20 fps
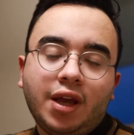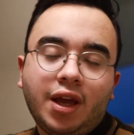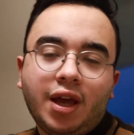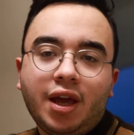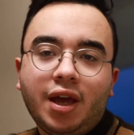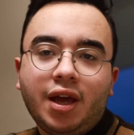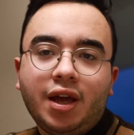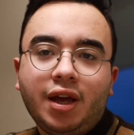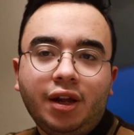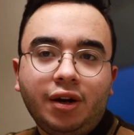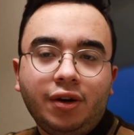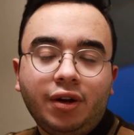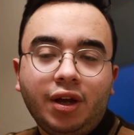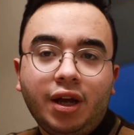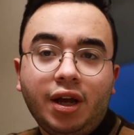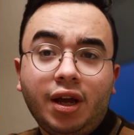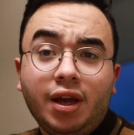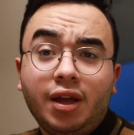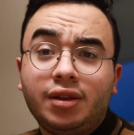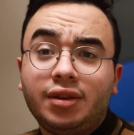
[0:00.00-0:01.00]

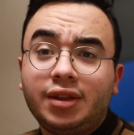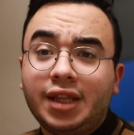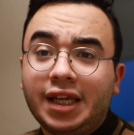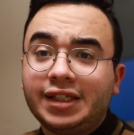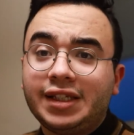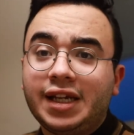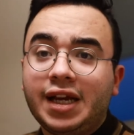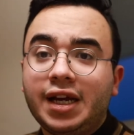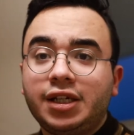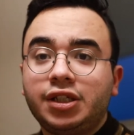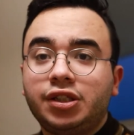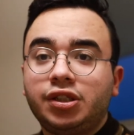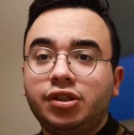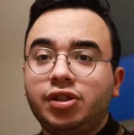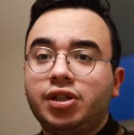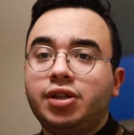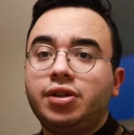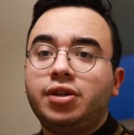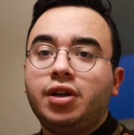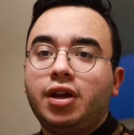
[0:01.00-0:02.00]
and that's
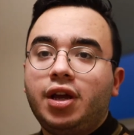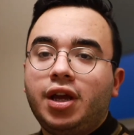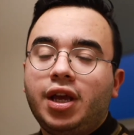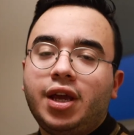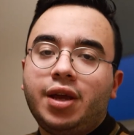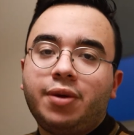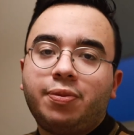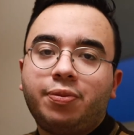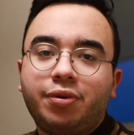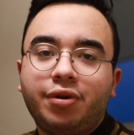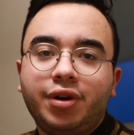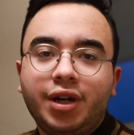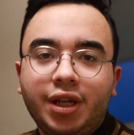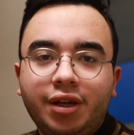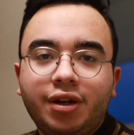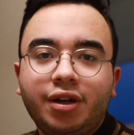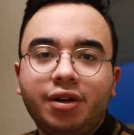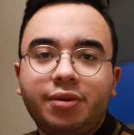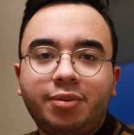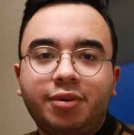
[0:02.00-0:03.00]
actually a pretty
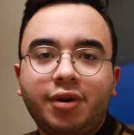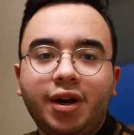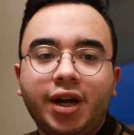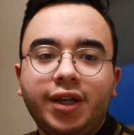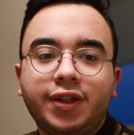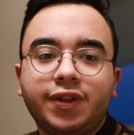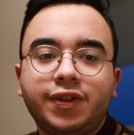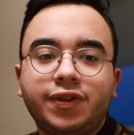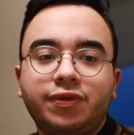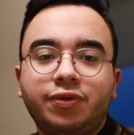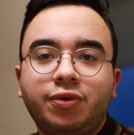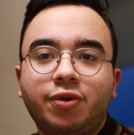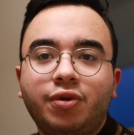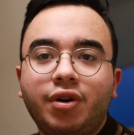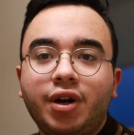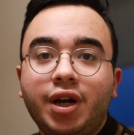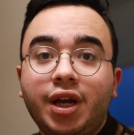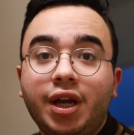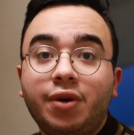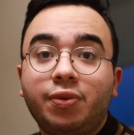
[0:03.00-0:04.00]
good price
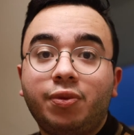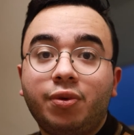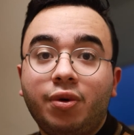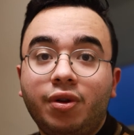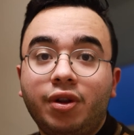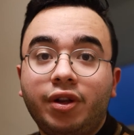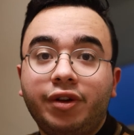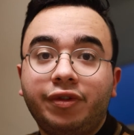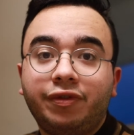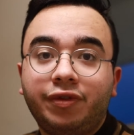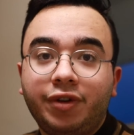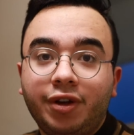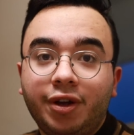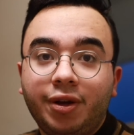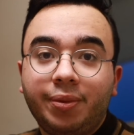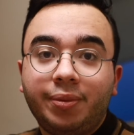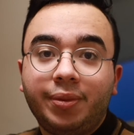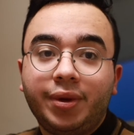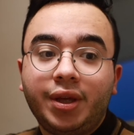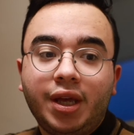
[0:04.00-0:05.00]
for a roll of
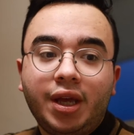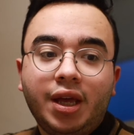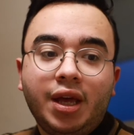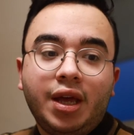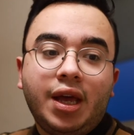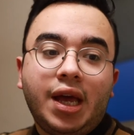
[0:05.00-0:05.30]
film.